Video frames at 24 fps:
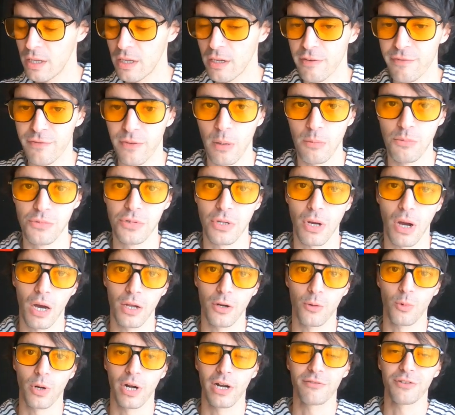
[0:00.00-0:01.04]
You're from
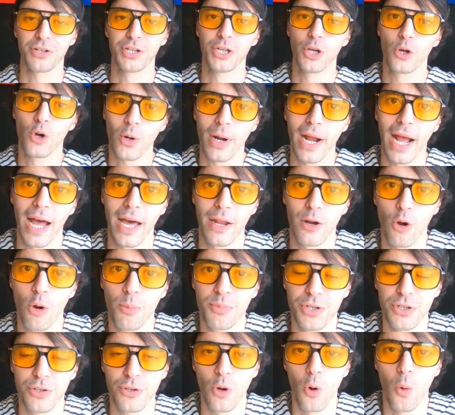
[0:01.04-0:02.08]
Toronto, wherever you're at.
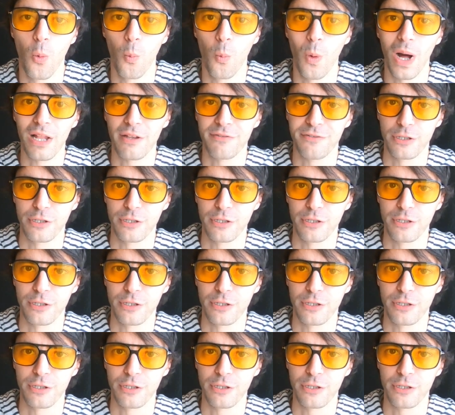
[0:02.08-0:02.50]
Hope you're doing well.